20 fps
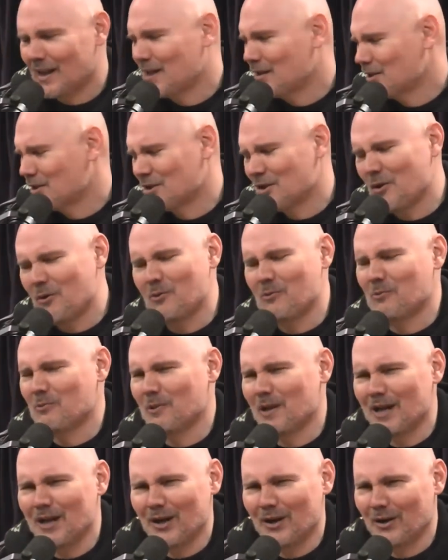Like, so
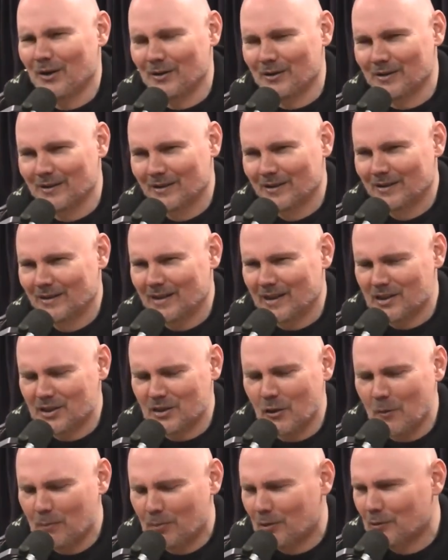weird. Like,
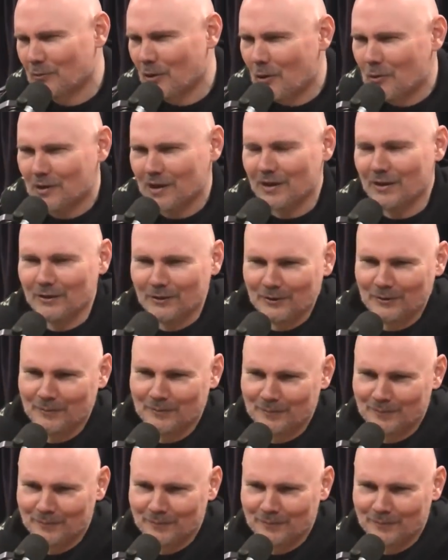so parochial.